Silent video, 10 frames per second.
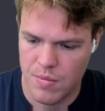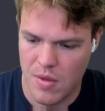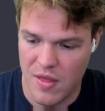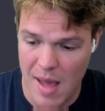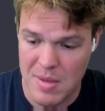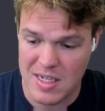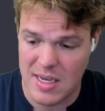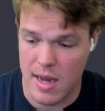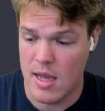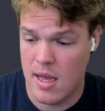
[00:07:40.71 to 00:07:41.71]
That being
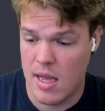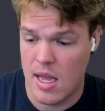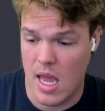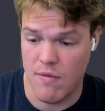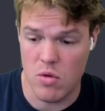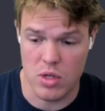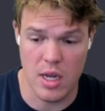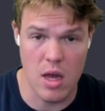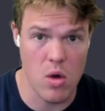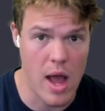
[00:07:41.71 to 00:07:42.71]
said, if you
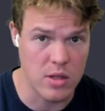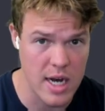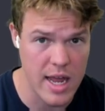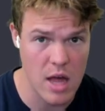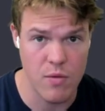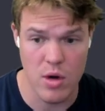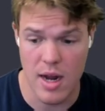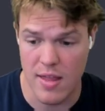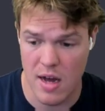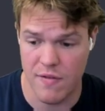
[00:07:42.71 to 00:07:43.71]
sell outside of California,
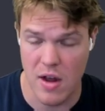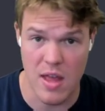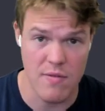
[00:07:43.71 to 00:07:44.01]
identify that.